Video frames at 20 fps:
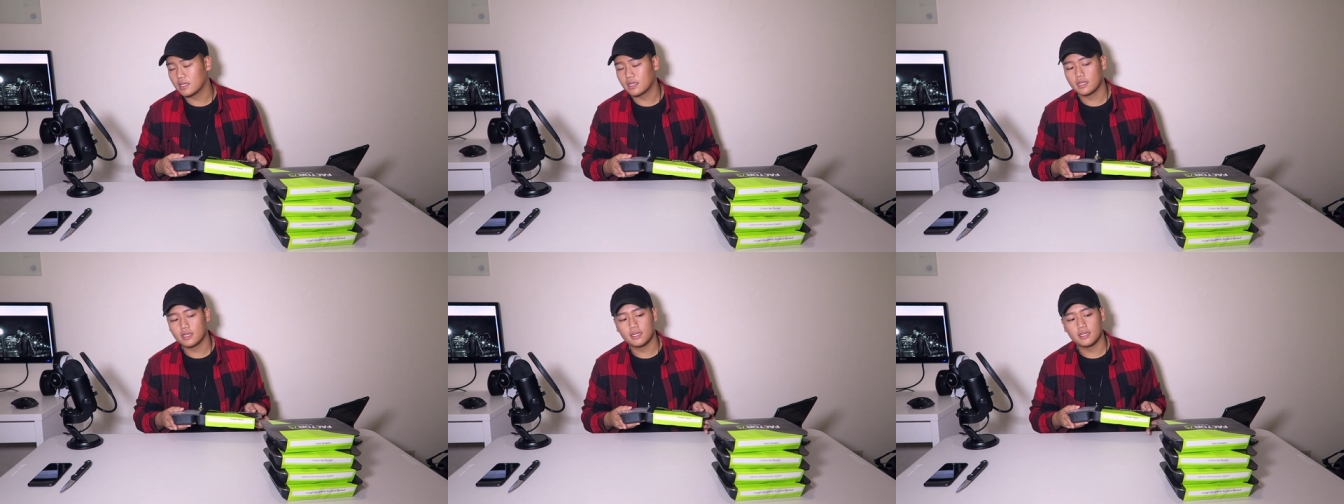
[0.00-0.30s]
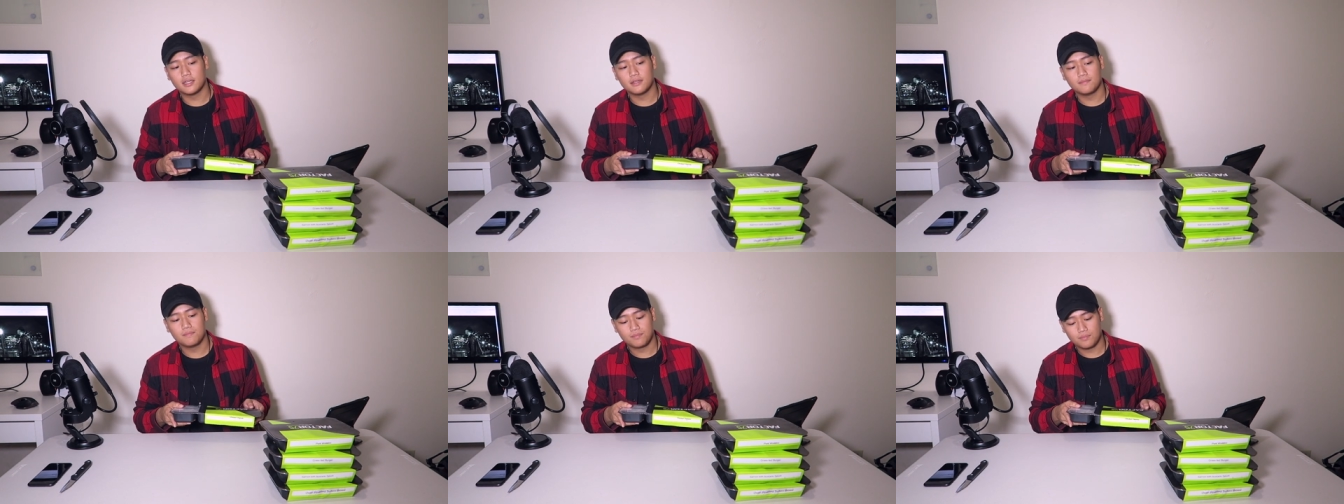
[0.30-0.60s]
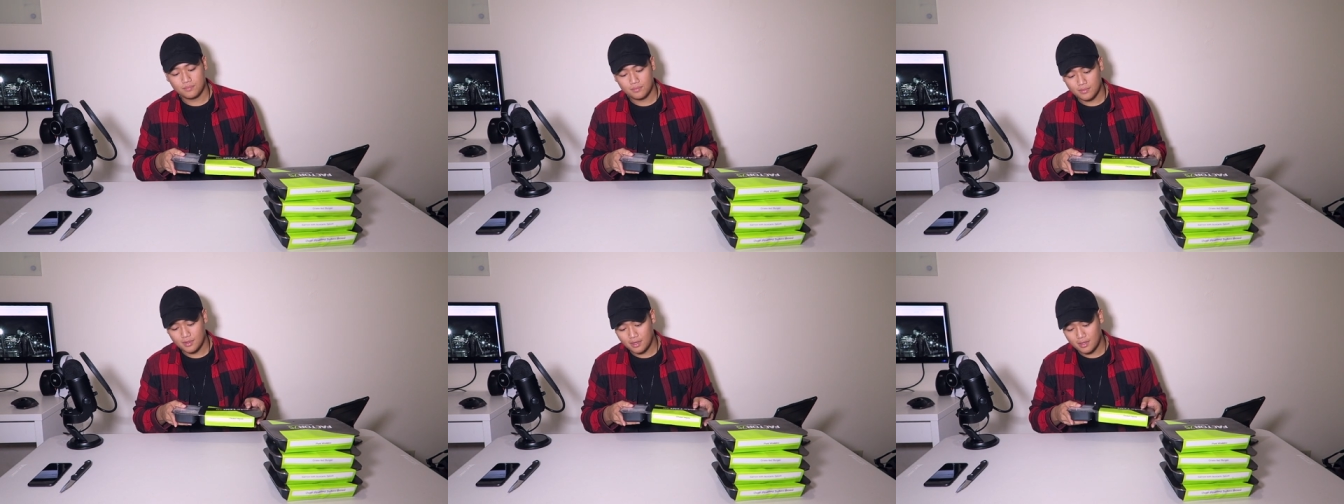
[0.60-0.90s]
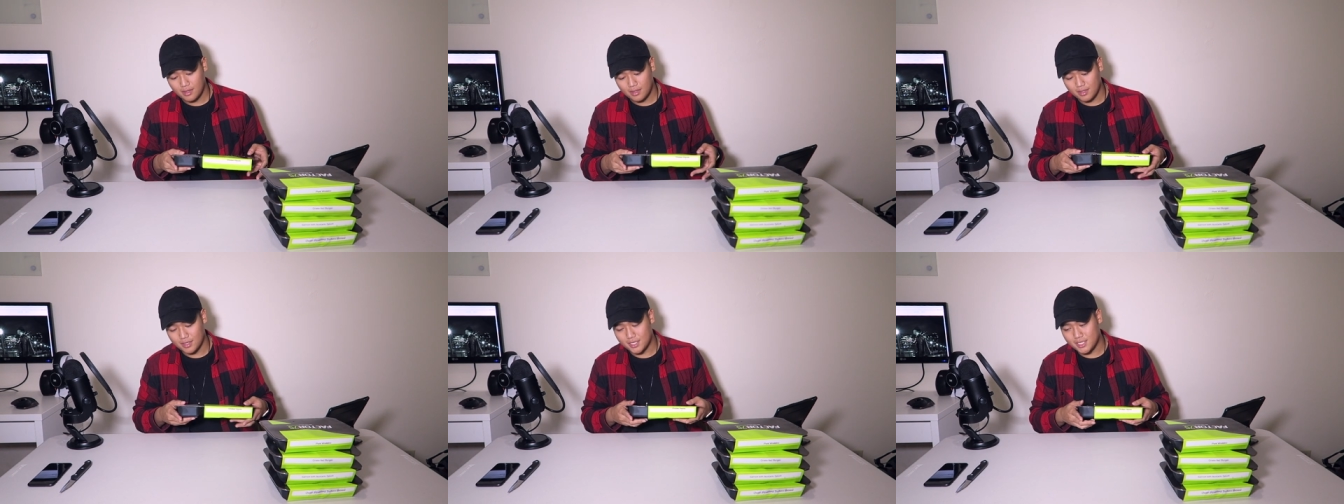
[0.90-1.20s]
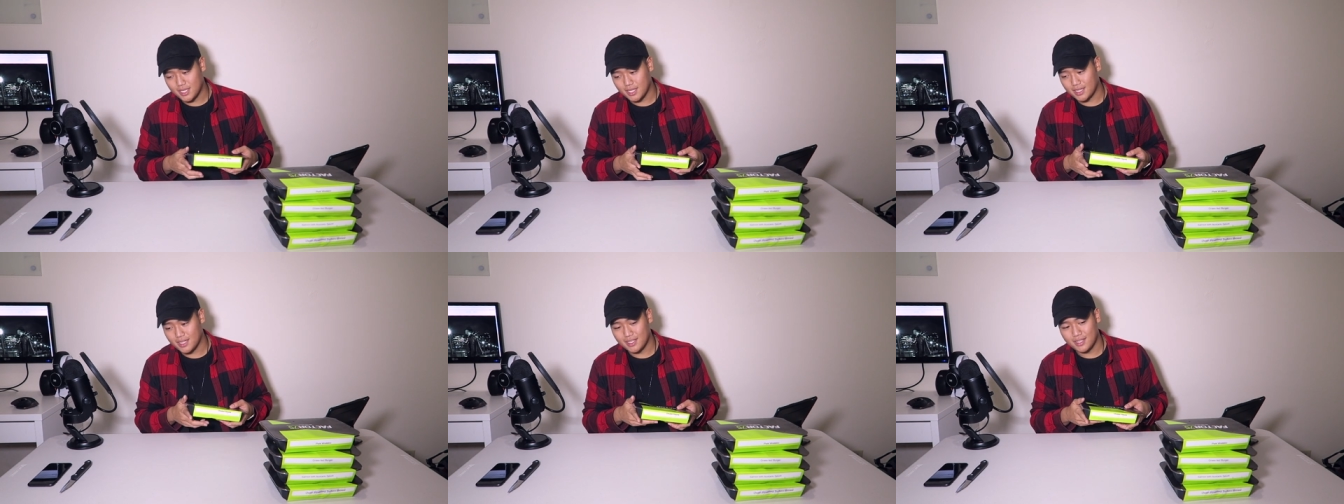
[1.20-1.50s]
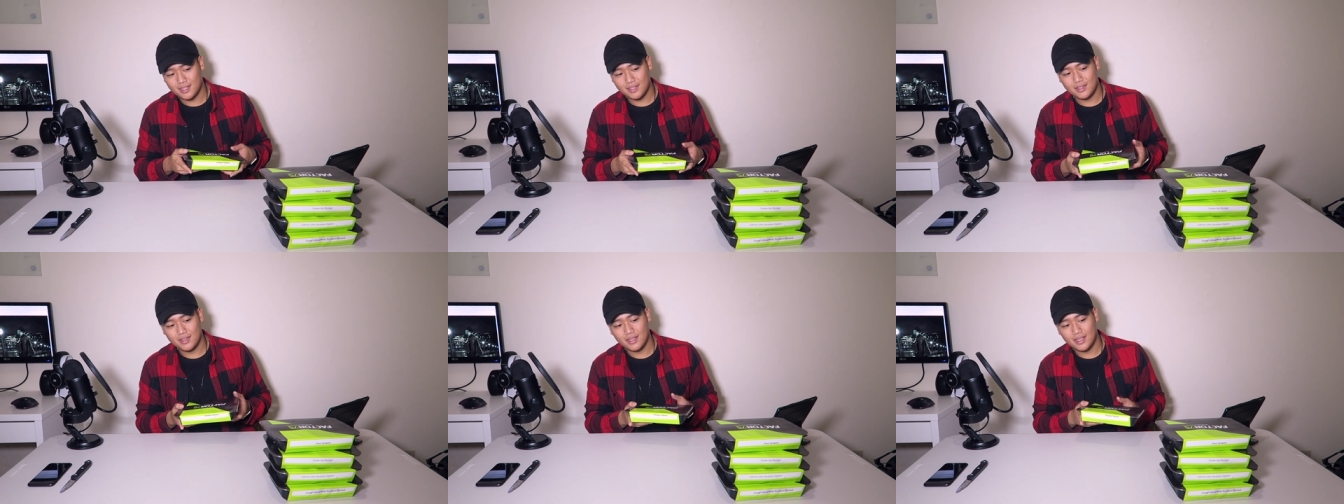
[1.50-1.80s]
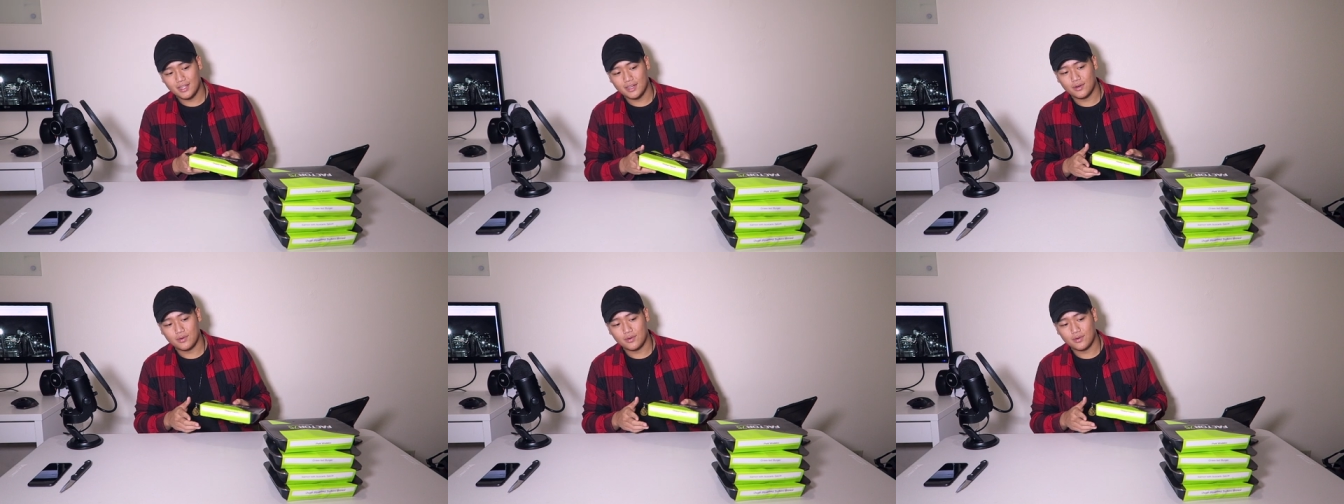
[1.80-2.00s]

like the chicken you